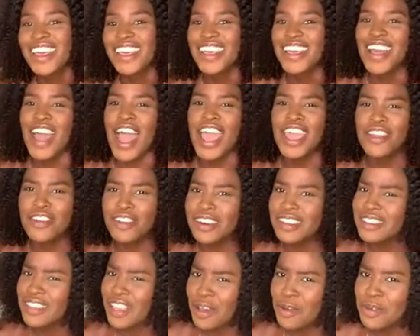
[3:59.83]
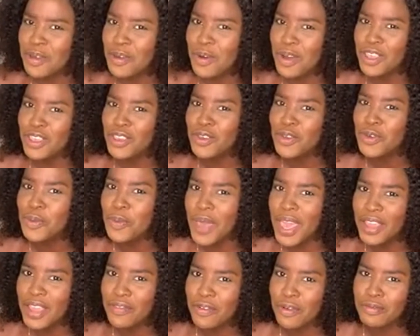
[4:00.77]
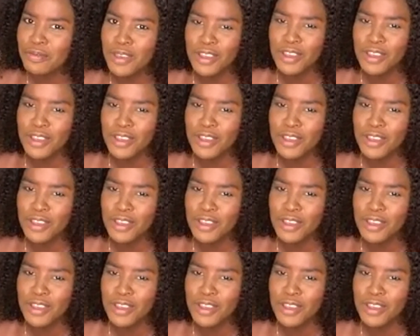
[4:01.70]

Are you going to tell me what you make from your